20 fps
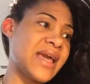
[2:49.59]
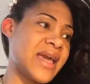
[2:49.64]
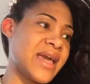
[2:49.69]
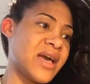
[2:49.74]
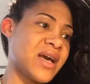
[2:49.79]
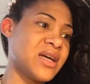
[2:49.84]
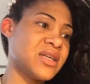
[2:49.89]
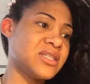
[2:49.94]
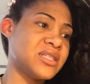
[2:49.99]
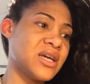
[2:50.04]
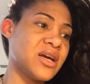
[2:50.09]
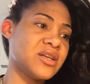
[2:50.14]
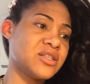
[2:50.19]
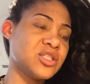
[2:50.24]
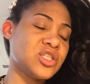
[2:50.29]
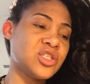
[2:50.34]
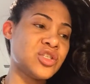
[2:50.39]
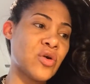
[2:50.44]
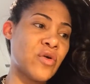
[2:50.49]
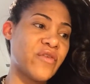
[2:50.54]
And
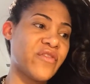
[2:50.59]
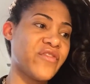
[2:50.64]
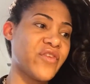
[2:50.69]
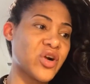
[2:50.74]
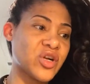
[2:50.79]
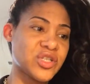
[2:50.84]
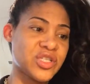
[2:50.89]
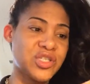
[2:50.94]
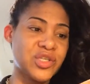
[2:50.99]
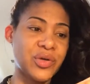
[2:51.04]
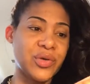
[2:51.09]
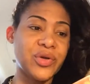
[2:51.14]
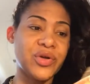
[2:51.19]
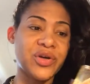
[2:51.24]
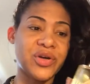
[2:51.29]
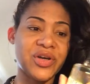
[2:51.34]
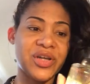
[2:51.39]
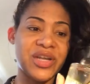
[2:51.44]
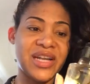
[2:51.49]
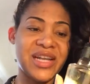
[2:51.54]
so far, so
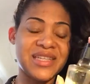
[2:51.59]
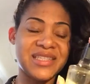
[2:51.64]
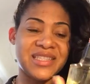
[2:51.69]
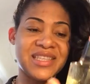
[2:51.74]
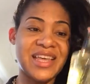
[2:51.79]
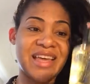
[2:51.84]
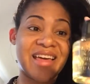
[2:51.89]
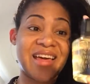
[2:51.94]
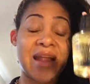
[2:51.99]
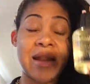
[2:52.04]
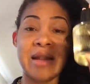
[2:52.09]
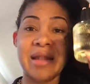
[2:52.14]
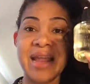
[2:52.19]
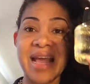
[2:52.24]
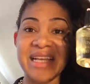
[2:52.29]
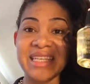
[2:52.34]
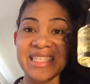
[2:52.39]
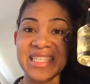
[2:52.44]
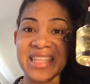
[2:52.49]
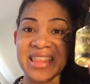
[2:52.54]
good. It's like a
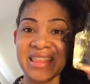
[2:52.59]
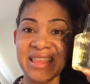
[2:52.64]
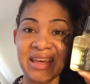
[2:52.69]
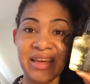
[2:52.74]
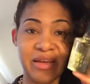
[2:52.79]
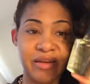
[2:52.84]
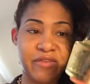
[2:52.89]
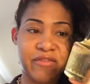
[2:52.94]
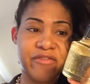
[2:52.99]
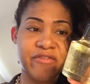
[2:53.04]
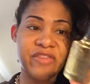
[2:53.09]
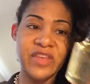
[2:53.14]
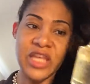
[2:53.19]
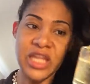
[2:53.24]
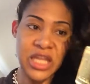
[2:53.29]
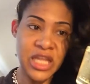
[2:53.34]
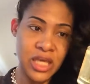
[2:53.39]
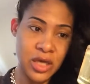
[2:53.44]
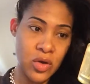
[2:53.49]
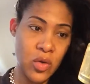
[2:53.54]
nice, thick
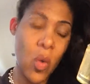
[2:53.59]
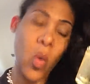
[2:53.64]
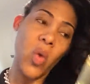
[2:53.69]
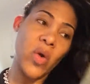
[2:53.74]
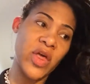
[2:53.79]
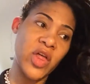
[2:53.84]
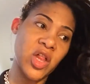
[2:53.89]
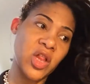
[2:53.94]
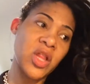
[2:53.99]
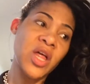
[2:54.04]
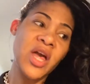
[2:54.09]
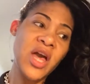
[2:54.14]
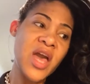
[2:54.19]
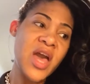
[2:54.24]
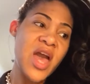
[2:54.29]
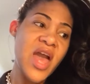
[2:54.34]
feeling oil.